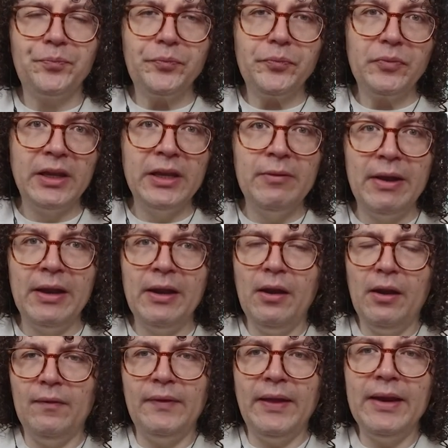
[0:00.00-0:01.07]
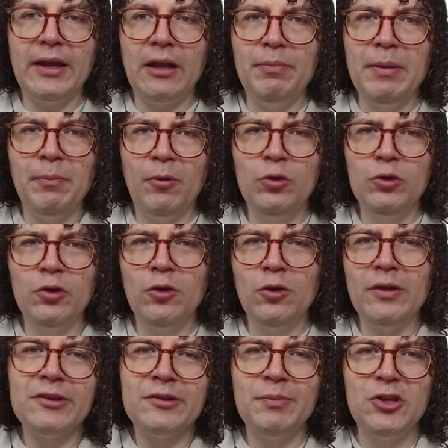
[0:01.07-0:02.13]
Even technical people will not know that
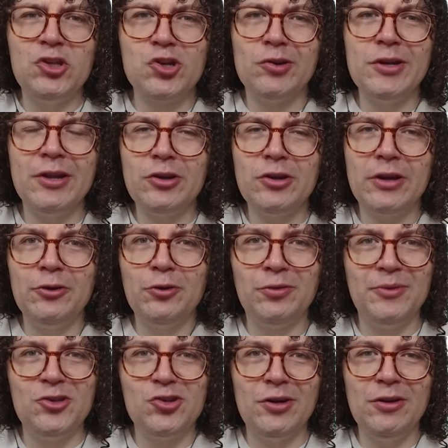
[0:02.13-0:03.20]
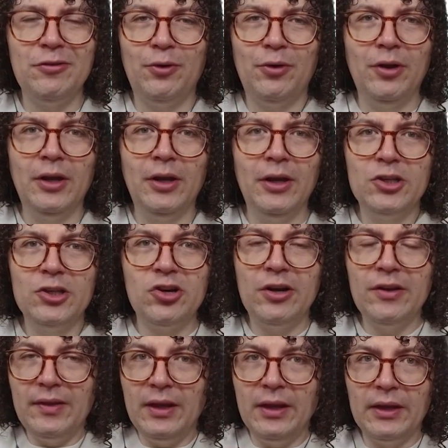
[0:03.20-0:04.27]
there's Midjourney and you can use Midjourney for
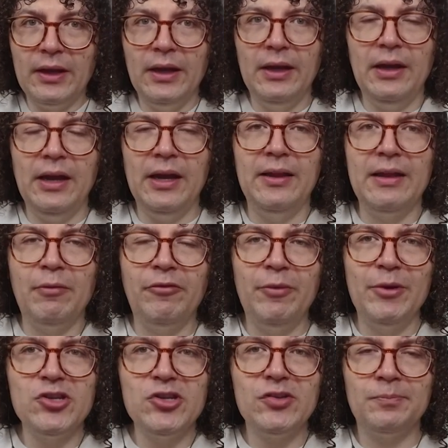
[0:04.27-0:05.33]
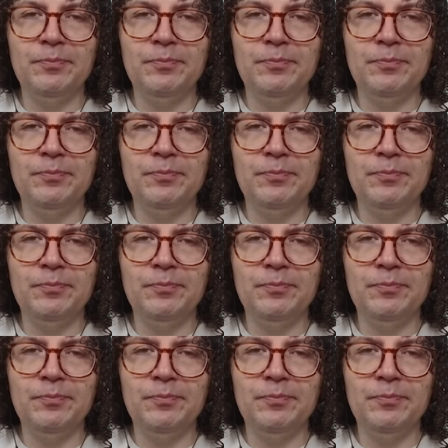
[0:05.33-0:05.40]
generating any type of images.